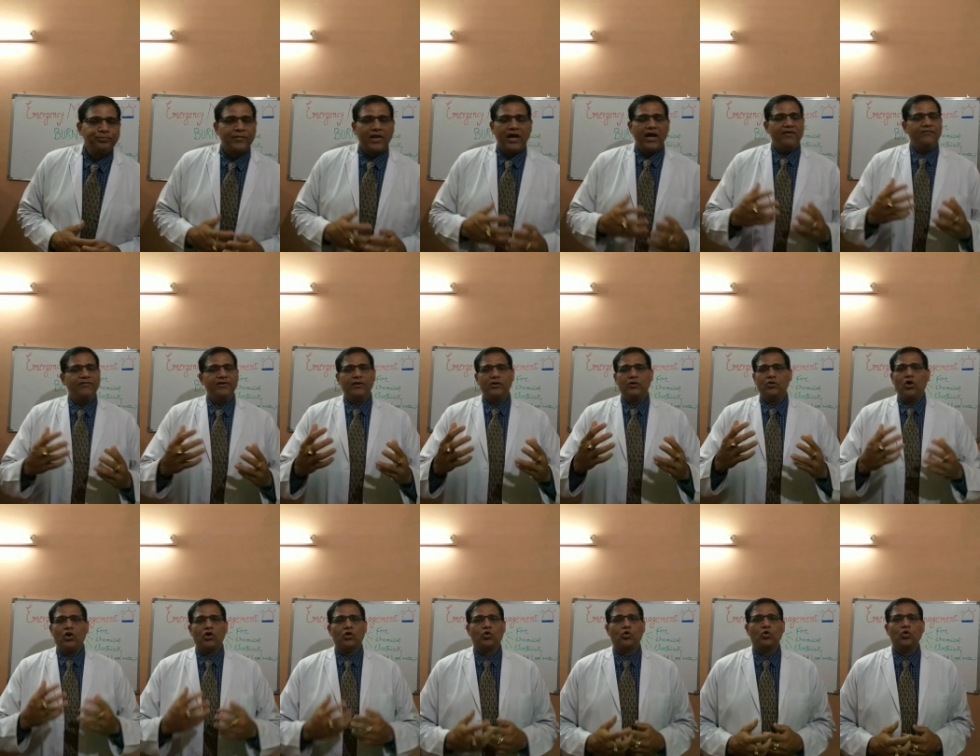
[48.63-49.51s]
I will
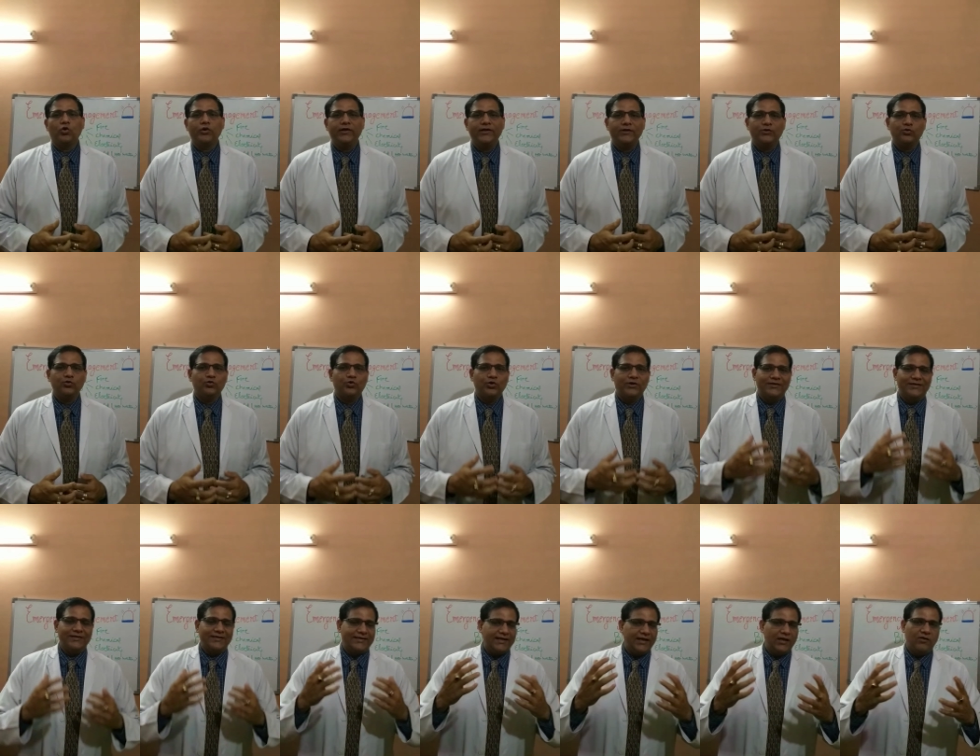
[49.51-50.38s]
not go into the
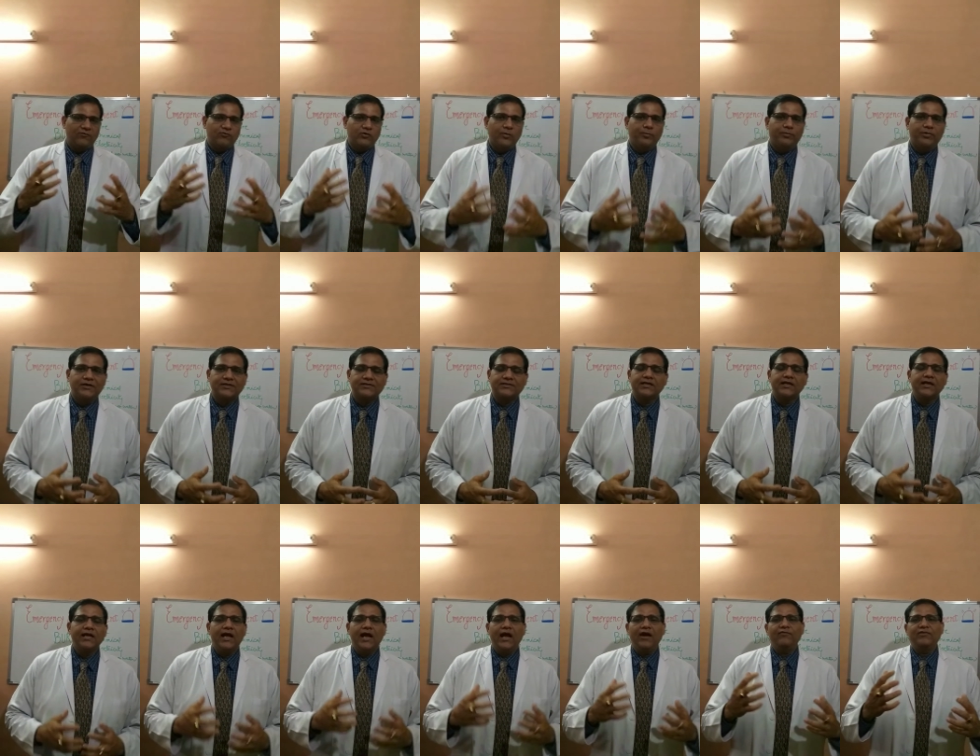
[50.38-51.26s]
detail of the burns.
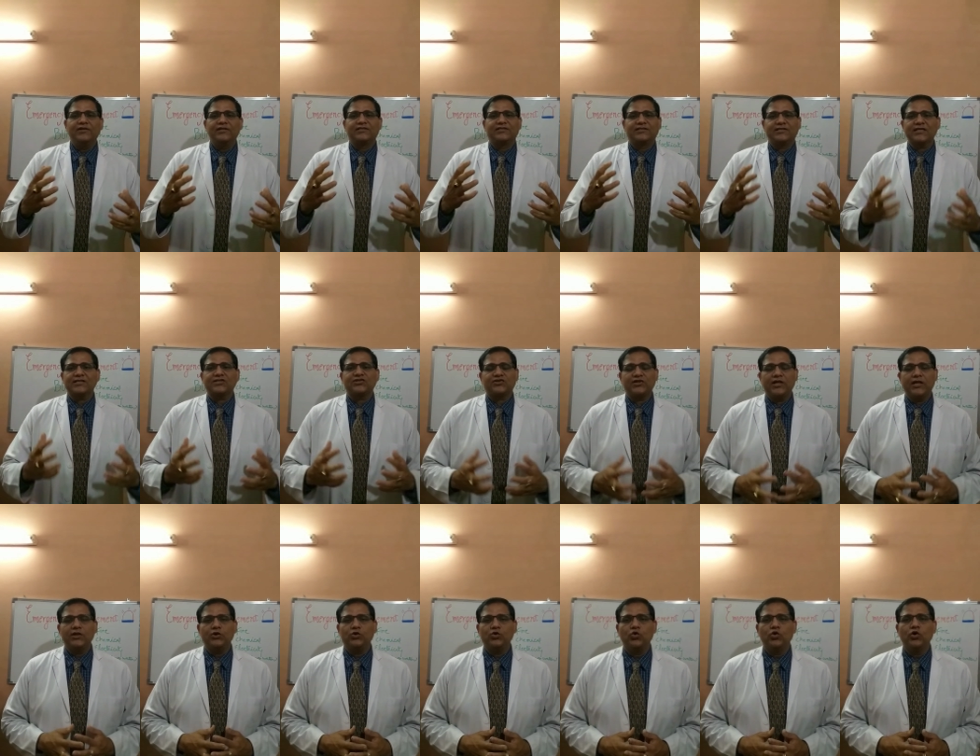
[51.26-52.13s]
I will just tell
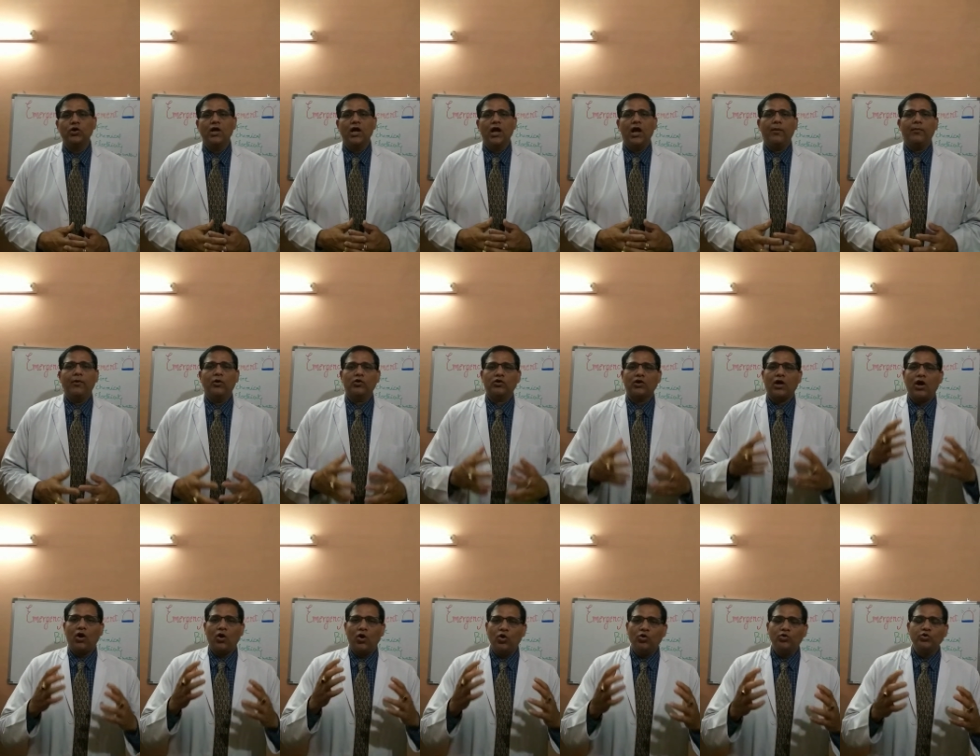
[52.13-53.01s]
you about
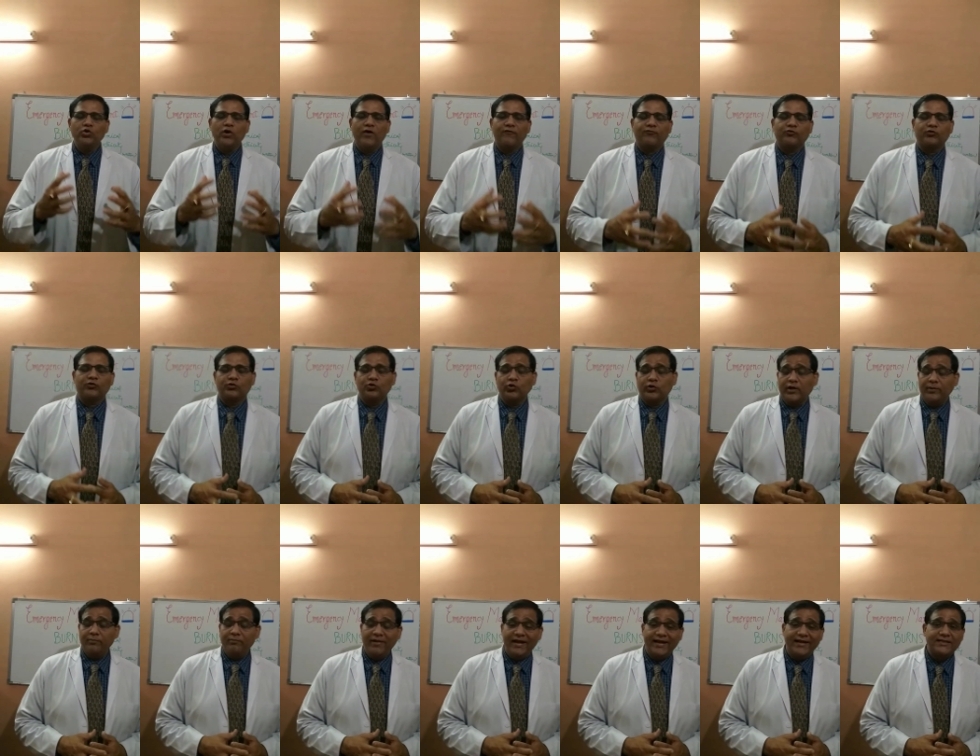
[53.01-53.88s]
how you
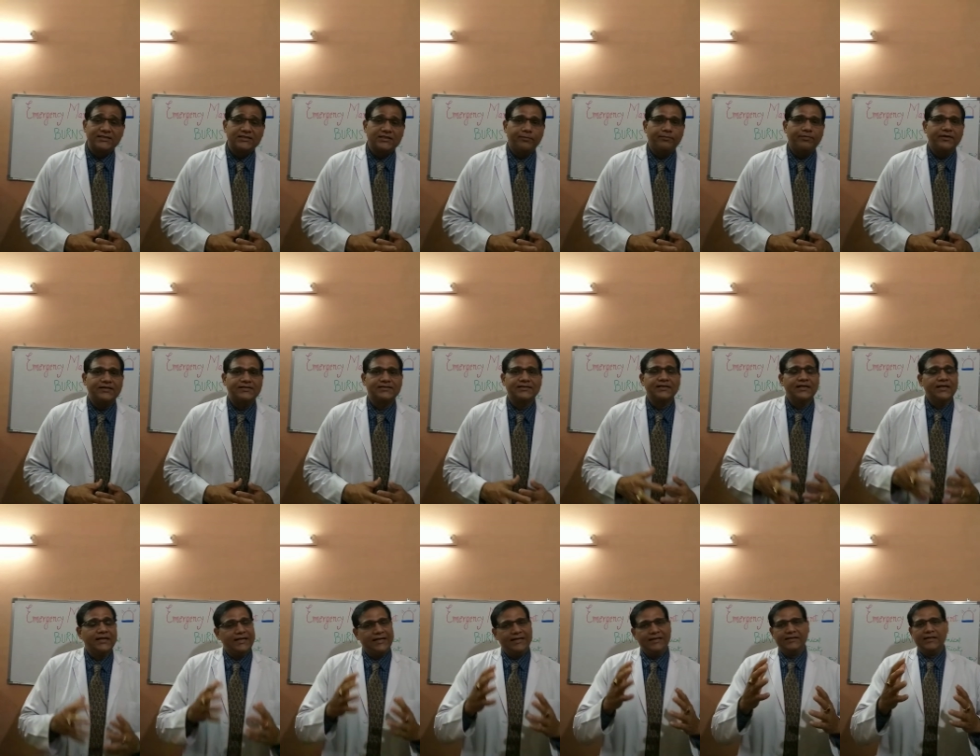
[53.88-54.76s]
can manage the burns
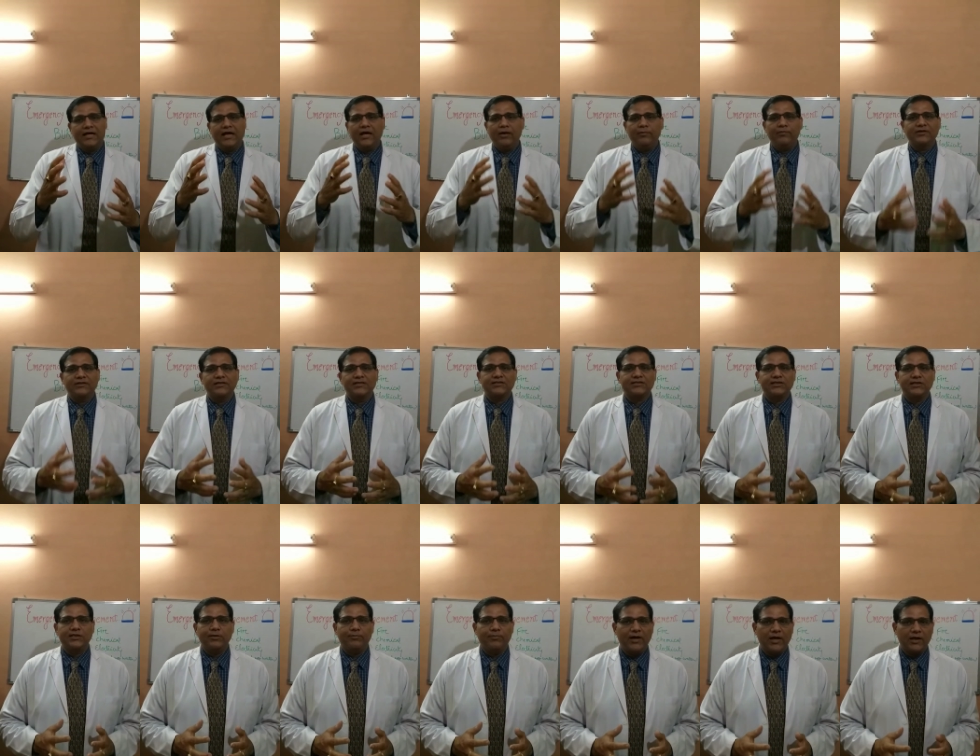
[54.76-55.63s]
in the emergency
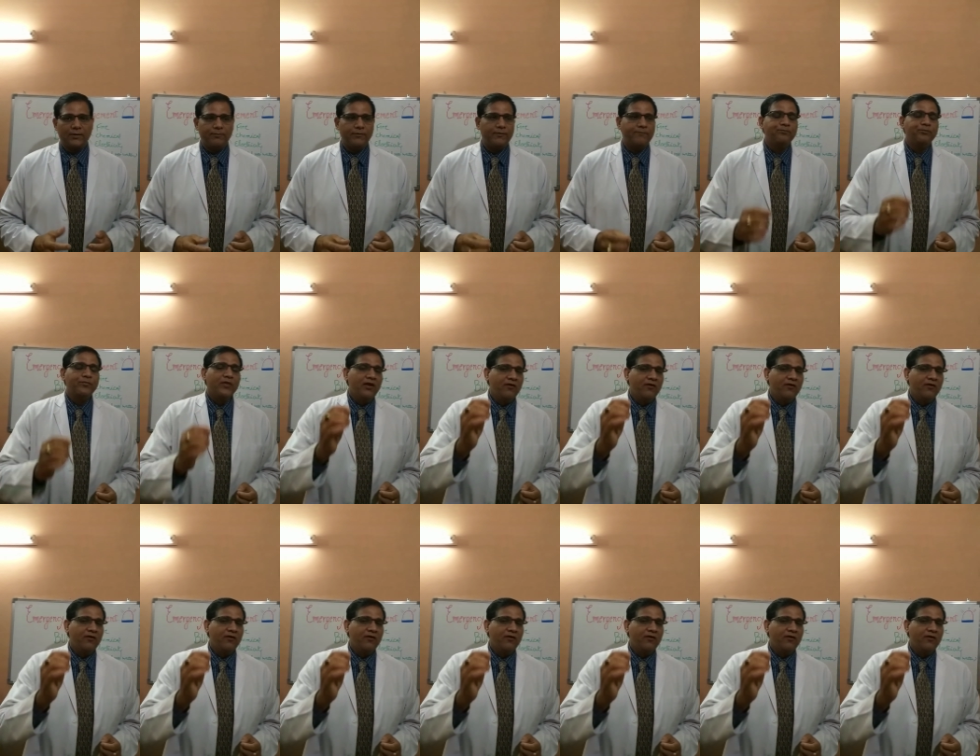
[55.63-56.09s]
department.